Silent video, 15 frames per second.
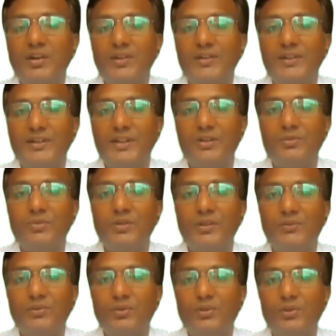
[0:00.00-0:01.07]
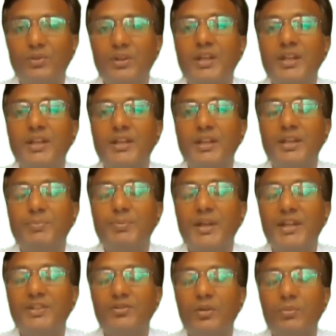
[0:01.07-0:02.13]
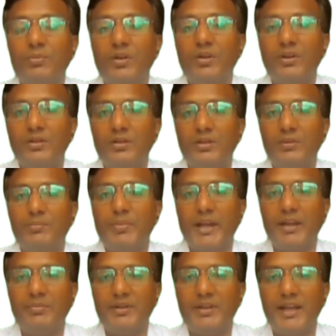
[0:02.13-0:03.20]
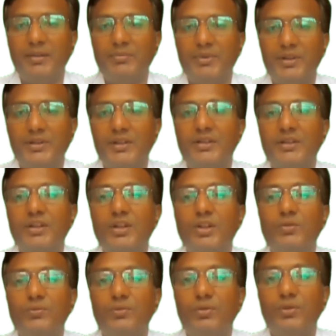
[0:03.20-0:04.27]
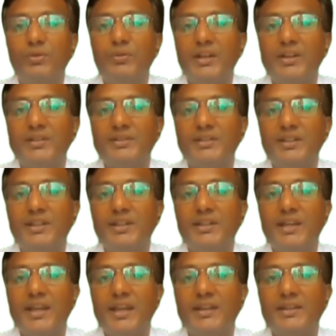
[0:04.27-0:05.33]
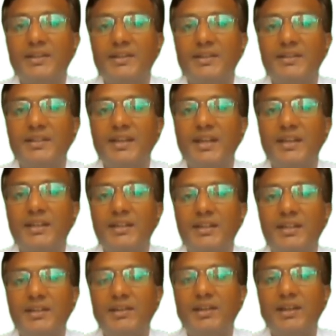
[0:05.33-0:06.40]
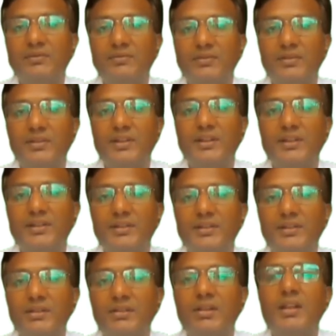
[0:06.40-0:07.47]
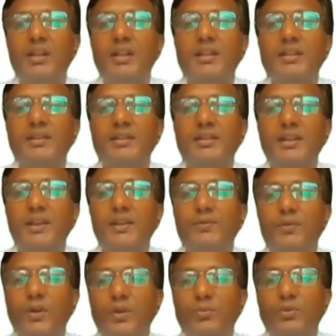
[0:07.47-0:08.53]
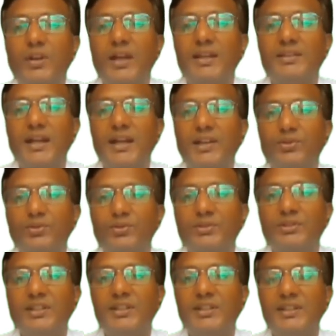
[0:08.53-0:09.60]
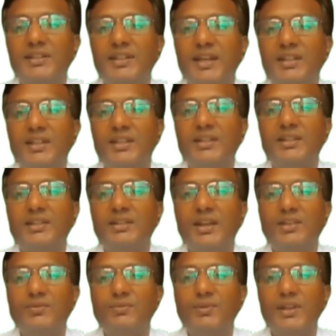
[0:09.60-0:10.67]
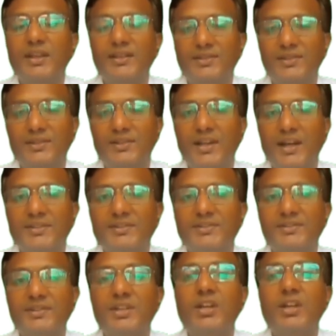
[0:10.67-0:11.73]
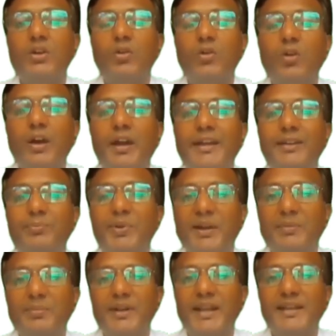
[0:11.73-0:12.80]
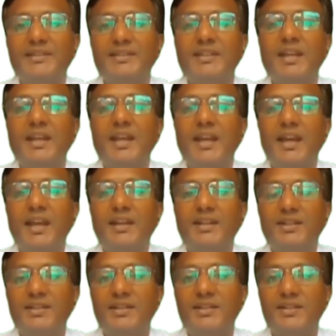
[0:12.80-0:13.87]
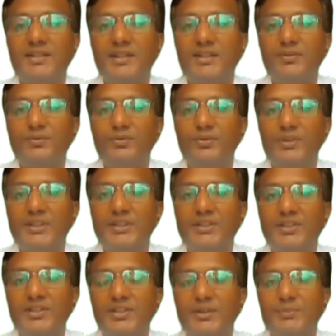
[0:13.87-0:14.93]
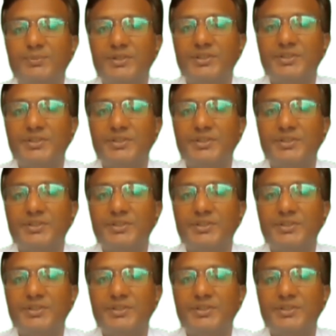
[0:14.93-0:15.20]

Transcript: or a turbulent flow depends upon the pipe diameter, fluid velocity, and the desired heat transfer rate. These formulas are used in designing HVAC ducts, oil pipelines, and industrial cooling systems.